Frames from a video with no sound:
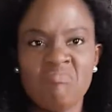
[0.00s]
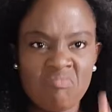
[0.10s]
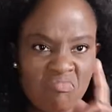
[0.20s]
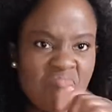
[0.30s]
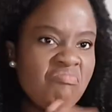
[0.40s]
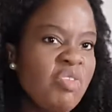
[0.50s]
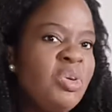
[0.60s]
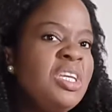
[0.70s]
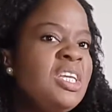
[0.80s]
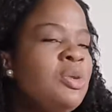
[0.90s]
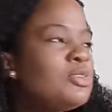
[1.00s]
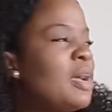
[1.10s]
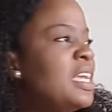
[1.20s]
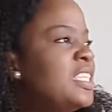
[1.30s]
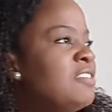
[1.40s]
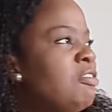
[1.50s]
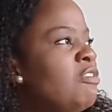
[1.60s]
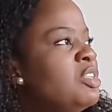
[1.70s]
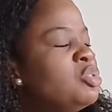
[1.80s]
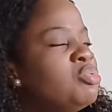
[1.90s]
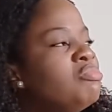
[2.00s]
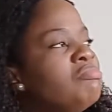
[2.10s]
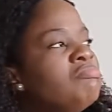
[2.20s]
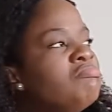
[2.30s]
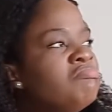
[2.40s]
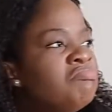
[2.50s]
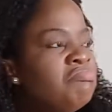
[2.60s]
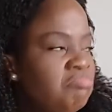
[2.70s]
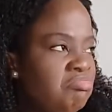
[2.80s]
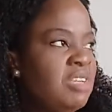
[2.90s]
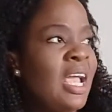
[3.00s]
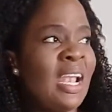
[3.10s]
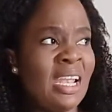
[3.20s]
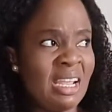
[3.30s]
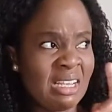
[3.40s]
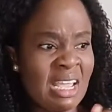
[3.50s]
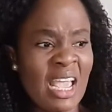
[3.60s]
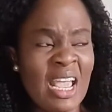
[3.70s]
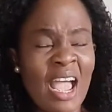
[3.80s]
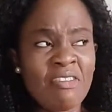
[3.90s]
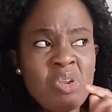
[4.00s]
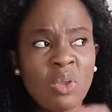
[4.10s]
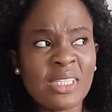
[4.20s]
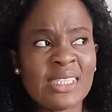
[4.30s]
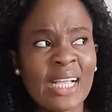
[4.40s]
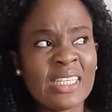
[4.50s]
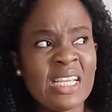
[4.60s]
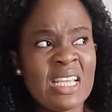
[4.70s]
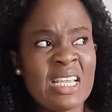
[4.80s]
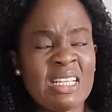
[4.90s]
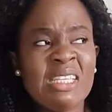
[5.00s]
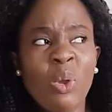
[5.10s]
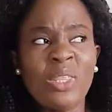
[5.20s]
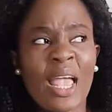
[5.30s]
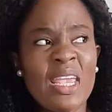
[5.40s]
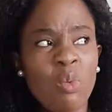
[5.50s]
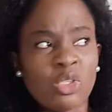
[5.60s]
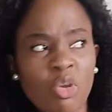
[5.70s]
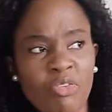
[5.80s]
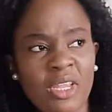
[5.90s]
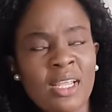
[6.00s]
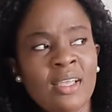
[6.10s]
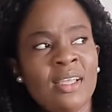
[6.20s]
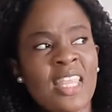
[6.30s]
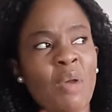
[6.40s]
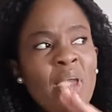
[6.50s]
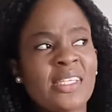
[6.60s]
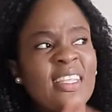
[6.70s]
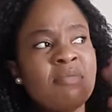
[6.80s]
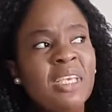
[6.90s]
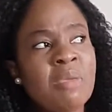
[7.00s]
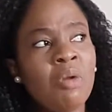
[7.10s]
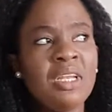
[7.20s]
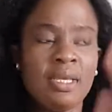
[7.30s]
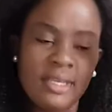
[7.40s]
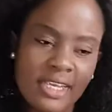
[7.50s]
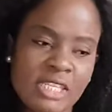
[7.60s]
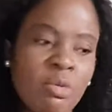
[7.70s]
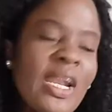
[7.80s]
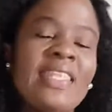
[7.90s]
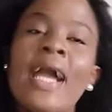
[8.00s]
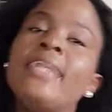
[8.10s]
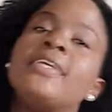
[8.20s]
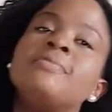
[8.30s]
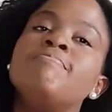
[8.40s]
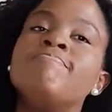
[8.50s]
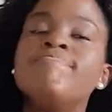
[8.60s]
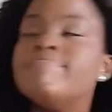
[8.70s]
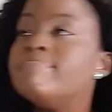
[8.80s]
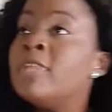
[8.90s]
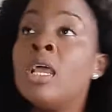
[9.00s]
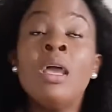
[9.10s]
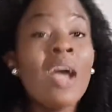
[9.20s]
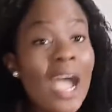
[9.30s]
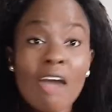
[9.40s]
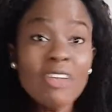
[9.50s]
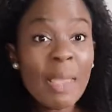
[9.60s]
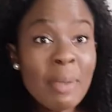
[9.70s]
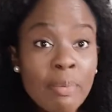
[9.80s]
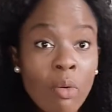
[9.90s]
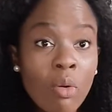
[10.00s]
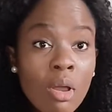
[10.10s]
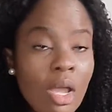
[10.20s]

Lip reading: Only he knows what he's involved into. Have you noticed that this whole time he was suffering? Then when he started making money, his mother died. African people.